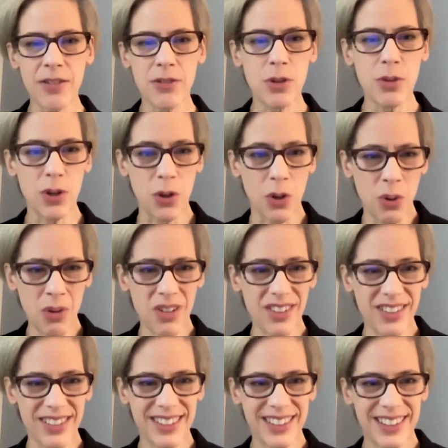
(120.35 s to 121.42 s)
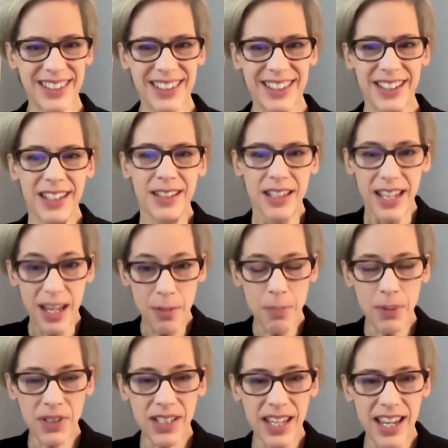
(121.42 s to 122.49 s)
to a court
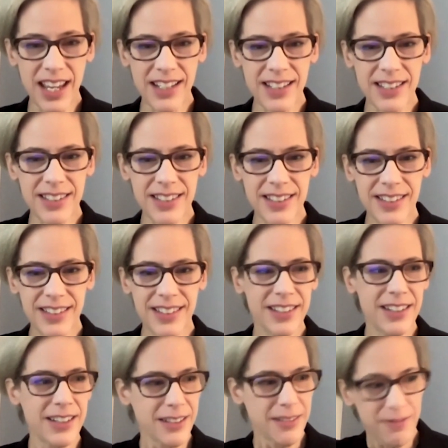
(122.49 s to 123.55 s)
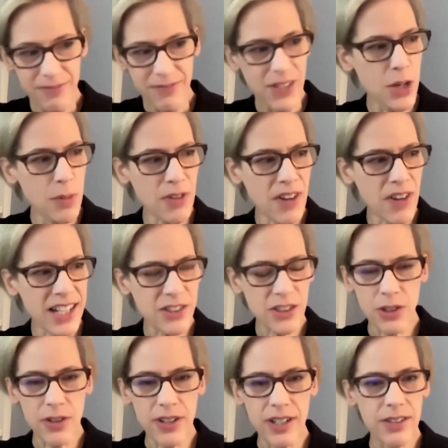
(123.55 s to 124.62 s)
implicates human rights
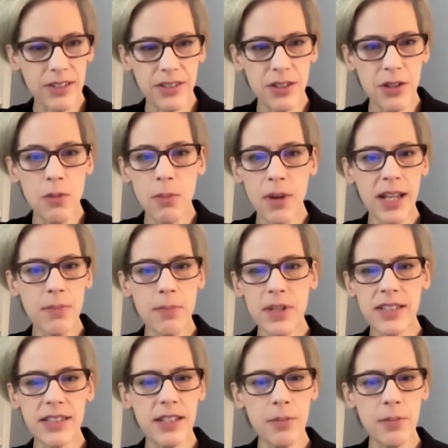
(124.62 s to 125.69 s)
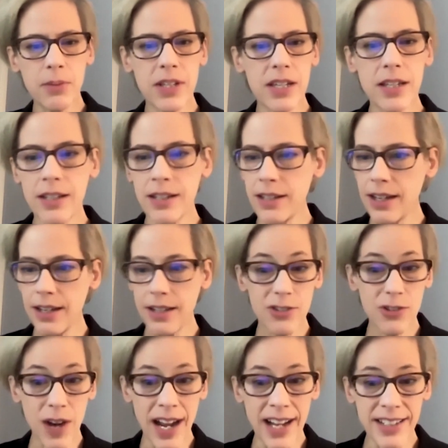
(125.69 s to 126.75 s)
lawyers who might be simply
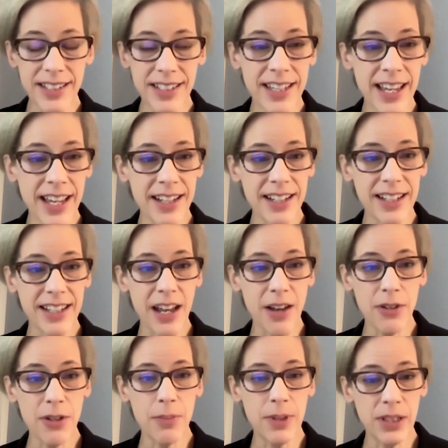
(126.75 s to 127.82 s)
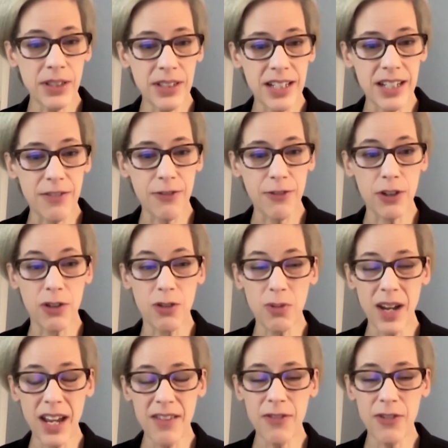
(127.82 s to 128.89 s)
trying to get accountability for
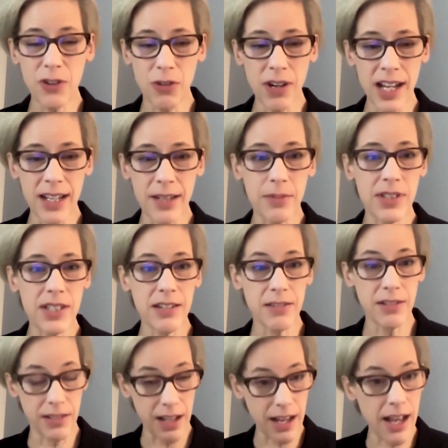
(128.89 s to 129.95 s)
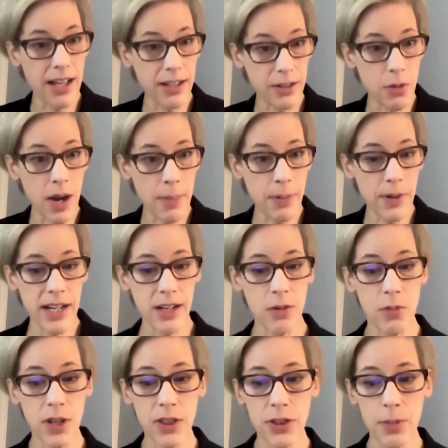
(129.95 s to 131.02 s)
grave crimes and cooperating
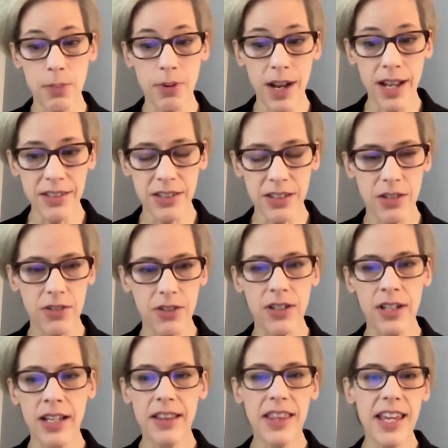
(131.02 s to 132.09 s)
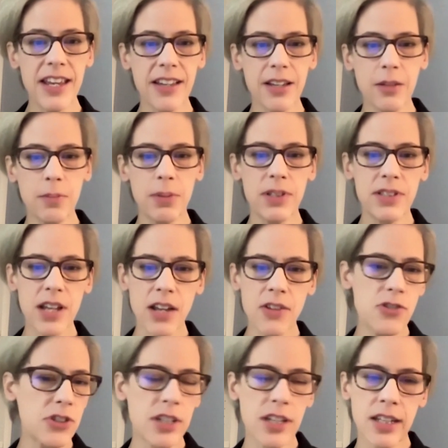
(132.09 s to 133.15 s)
with the prosecutor. They could
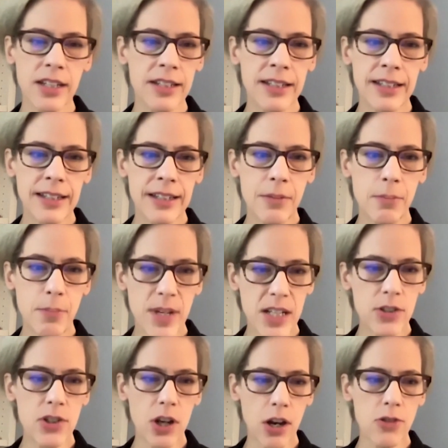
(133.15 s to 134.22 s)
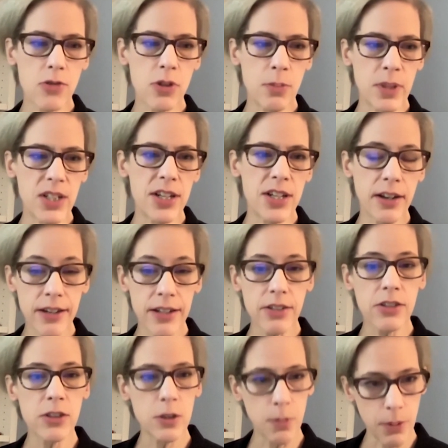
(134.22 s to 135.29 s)
potentially be charged with material
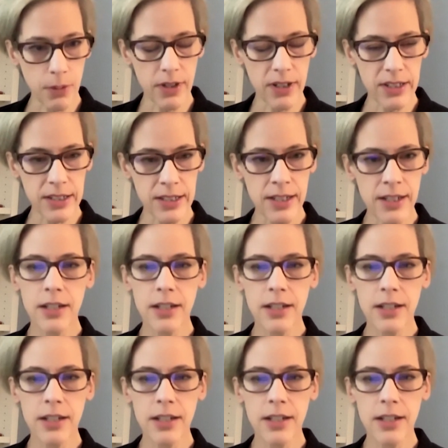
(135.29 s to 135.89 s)
support